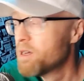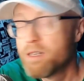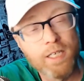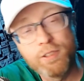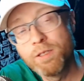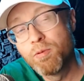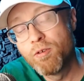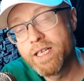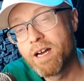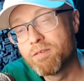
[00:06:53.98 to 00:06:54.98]
I should
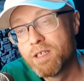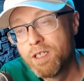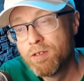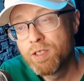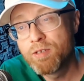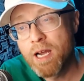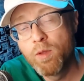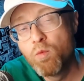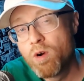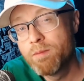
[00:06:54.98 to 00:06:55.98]
point out, he only grabbed
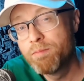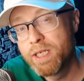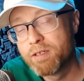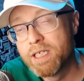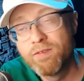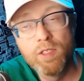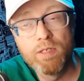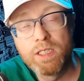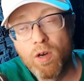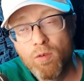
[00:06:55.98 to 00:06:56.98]
the one beer, even though
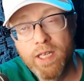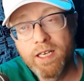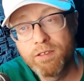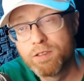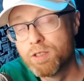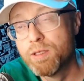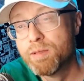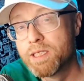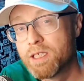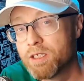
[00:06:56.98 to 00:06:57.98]
he told that other dude he
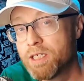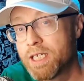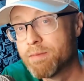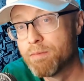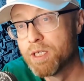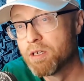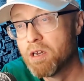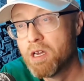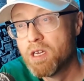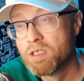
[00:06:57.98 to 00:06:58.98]
was going to get him a beer.
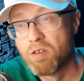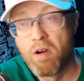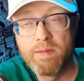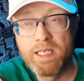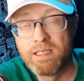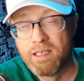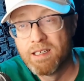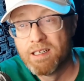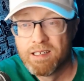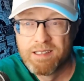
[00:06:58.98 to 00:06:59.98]
So, I mean,
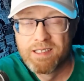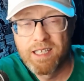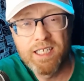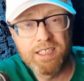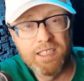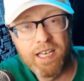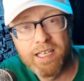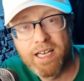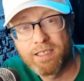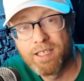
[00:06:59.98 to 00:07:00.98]
I guess he kind of
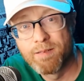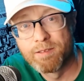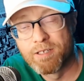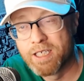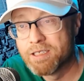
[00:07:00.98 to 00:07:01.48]
had it coming, right?